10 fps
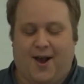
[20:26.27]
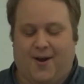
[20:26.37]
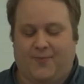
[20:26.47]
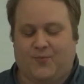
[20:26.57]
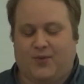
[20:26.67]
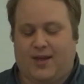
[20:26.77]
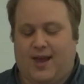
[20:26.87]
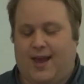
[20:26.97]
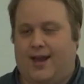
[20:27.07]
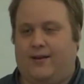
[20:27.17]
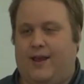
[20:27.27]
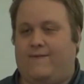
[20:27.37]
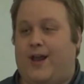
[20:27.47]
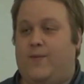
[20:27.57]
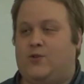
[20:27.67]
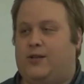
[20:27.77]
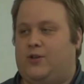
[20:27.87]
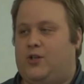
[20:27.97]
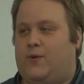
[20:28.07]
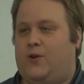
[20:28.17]
Um, and if I am using the
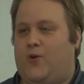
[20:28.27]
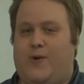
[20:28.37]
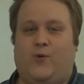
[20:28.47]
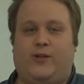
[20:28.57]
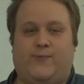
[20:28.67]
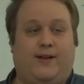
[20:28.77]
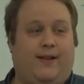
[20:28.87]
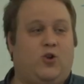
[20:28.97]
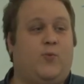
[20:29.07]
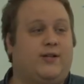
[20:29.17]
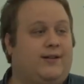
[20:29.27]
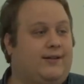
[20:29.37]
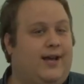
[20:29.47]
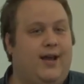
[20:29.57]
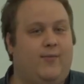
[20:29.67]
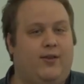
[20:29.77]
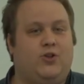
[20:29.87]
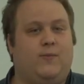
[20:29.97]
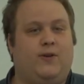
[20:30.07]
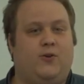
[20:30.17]
GPU, am I only spending like 2% of the time on the
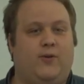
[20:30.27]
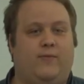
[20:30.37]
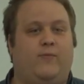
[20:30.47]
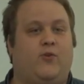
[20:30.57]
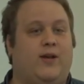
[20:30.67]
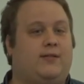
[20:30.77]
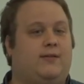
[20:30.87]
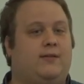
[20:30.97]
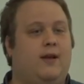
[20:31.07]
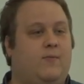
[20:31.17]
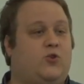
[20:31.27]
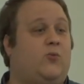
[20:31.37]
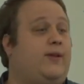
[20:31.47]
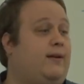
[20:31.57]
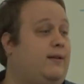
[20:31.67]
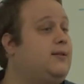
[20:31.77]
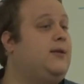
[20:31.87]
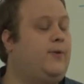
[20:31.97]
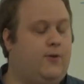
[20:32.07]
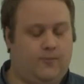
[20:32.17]
GPU and the rest is presumably then on the
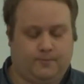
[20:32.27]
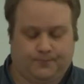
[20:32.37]
CPU?